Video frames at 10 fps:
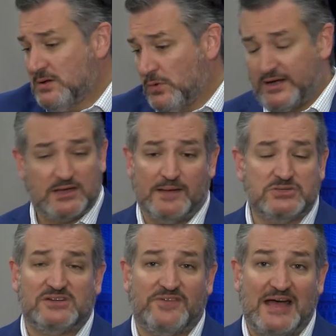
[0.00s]
When it
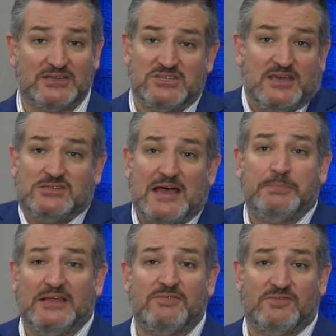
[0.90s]
comes to vaccines, I
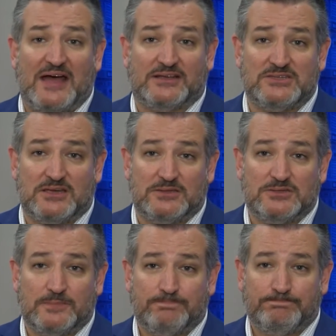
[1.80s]
believe in vaccines.